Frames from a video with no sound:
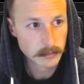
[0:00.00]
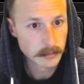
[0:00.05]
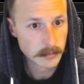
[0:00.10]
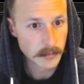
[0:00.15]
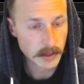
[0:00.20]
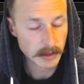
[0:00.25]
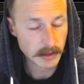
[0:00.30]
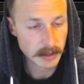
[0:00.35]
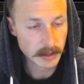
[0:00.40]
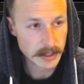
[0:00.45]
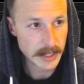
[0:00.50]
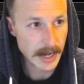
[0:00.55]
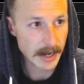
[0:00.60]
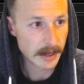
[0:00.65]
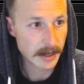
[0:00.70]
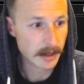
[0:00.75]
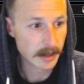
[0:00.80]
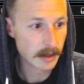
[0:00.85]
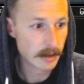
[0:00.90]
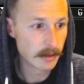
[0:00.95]
They're
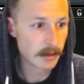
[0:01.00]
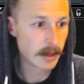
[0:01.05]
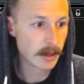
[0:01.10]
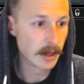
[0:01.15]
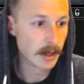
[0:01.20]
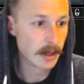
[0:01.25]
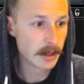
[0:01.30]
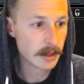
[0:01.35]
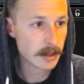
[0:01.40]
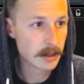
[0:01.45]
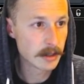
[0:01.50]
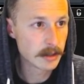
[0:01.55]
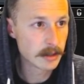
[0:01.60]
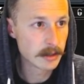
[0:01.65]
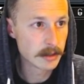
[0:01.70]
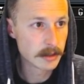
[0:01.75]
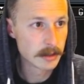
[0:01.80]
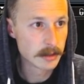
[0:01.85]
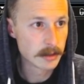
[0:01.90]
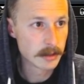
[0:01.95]
attacking, okay.
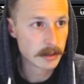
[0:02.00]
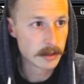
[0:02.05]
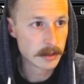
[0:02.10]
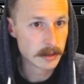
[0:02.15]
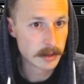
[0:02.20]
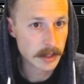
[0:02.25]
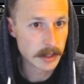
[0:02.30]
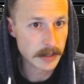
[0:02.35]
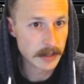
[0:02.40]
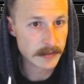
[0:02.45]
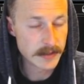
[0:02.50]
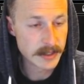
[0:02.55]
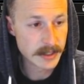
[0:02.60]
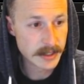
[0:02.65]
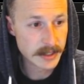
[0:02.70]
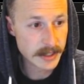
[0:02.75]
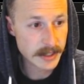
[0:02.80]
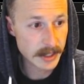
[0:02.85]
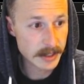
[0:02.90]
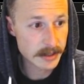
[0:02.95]
They have
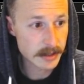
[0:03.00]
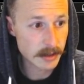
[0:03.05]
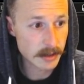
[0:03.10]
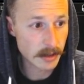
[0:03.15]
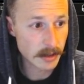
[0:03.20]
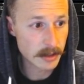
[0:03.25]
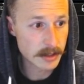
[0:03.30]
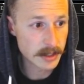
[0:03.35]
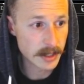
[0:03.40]
6 cards in